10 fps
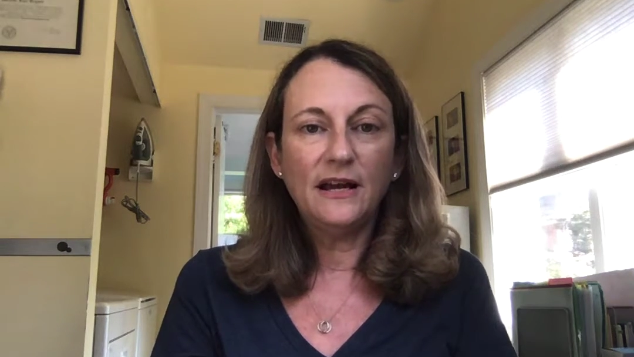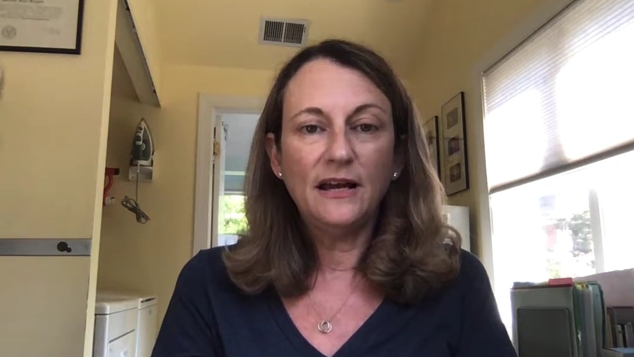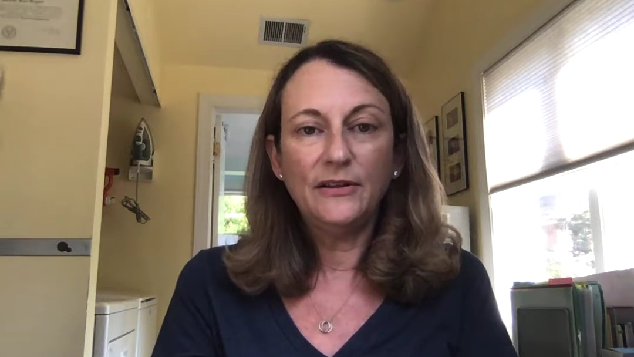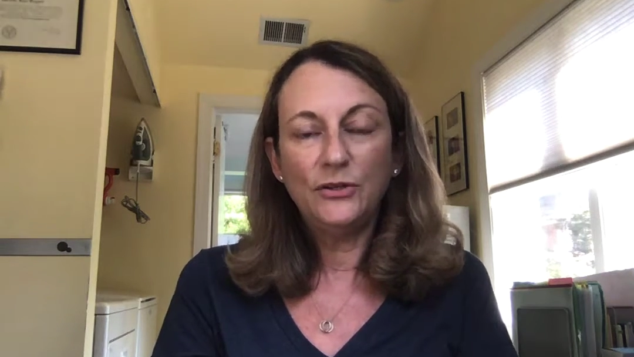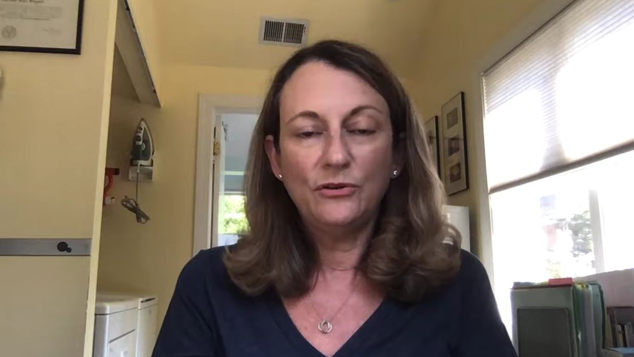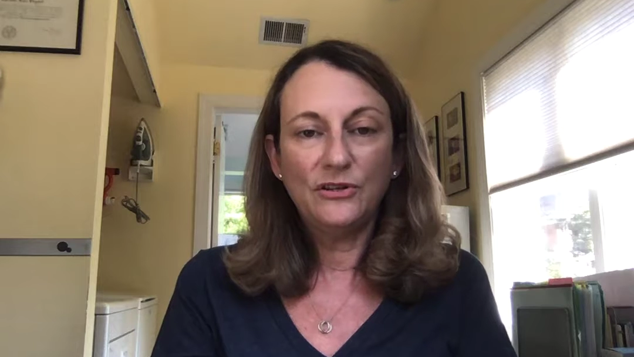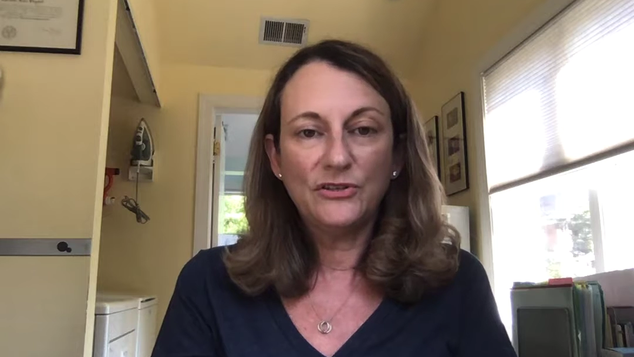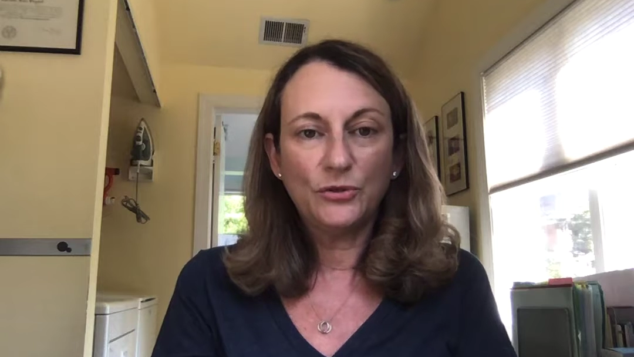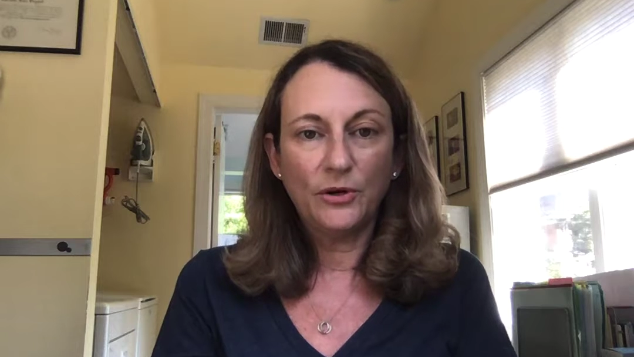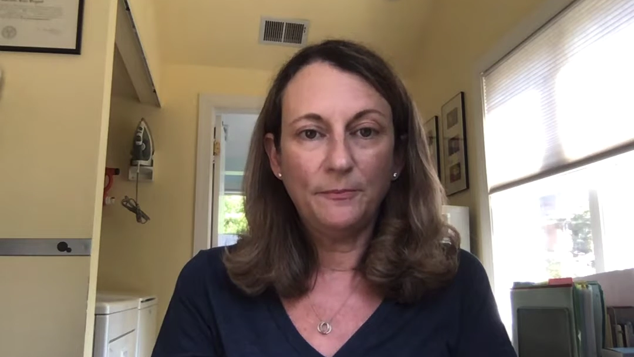you can
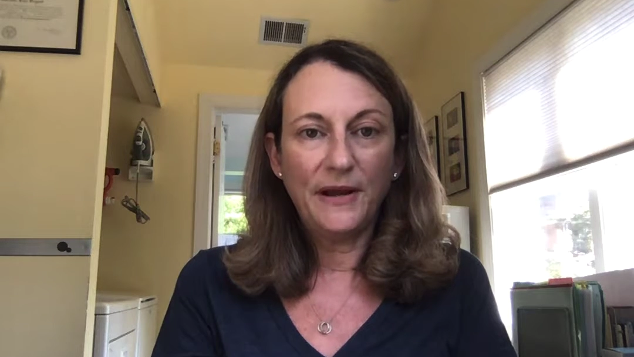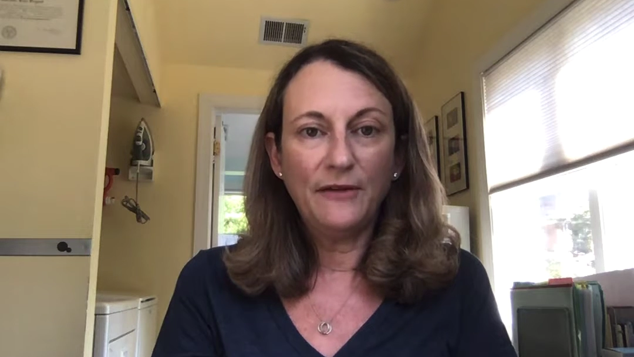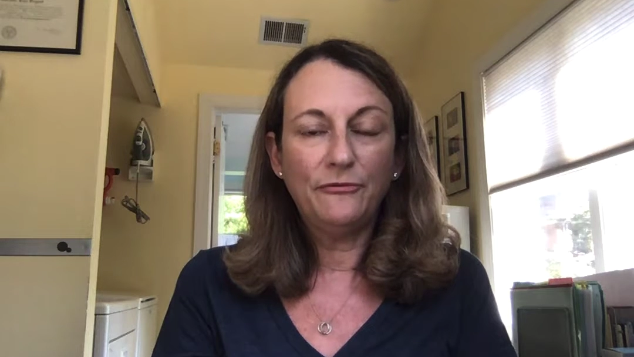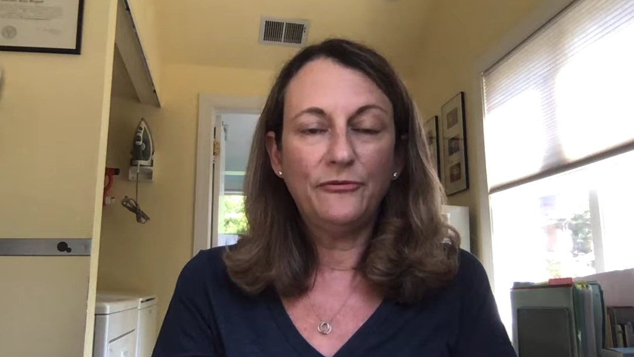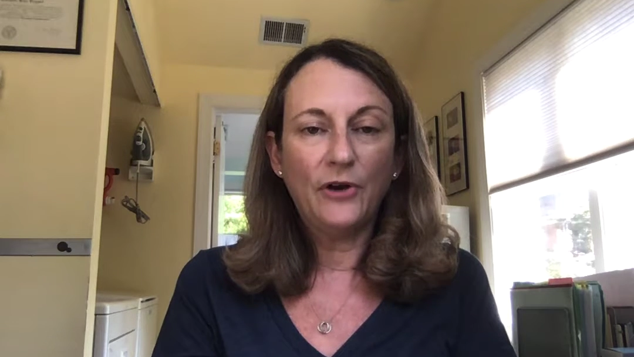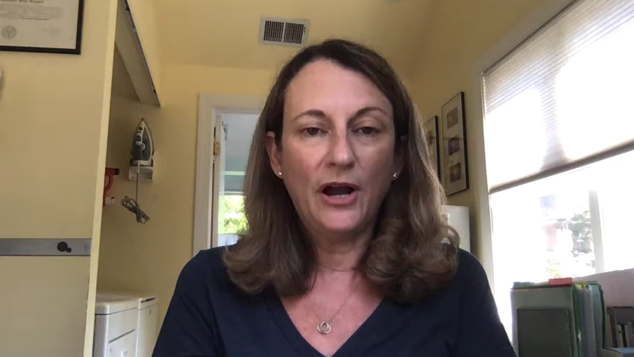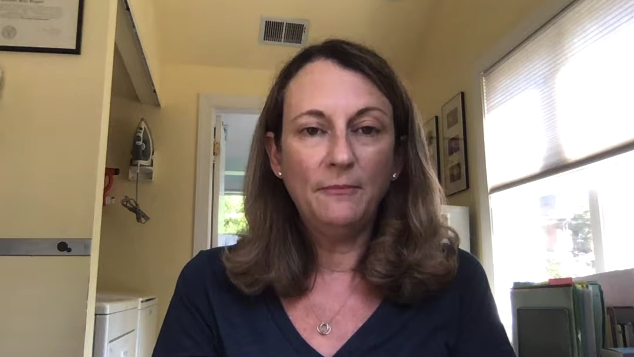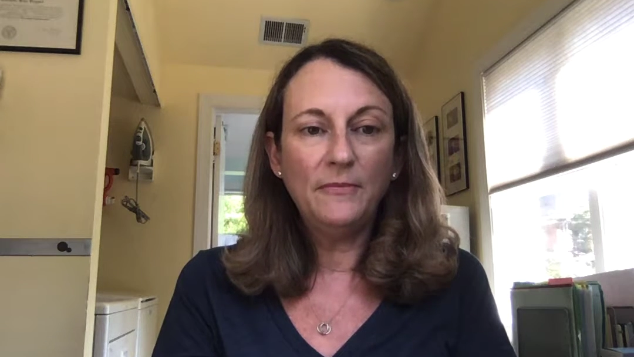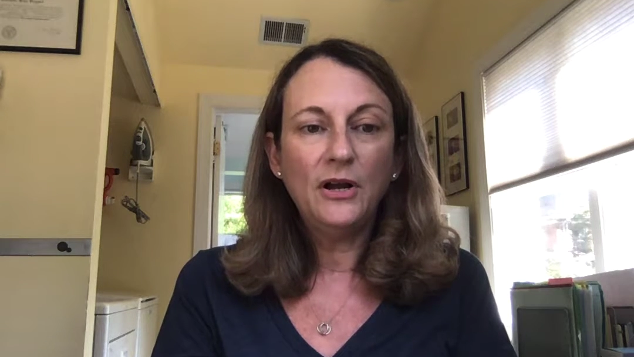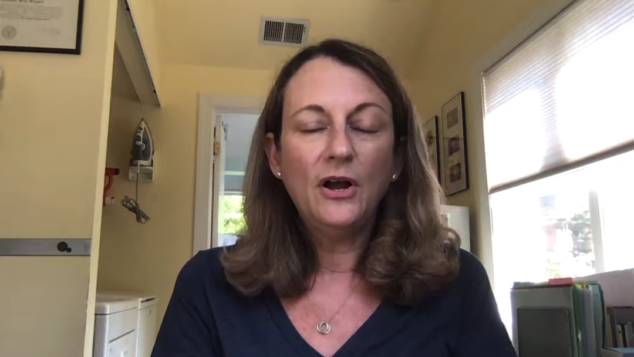sort by
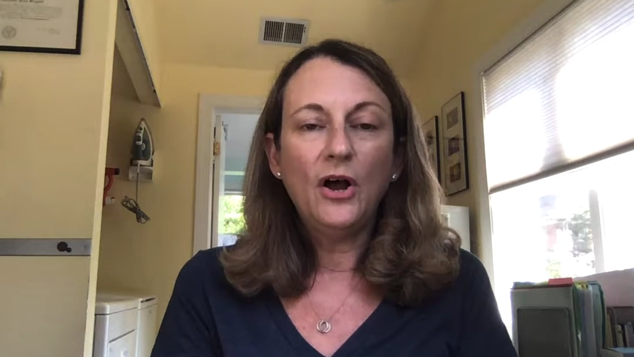from,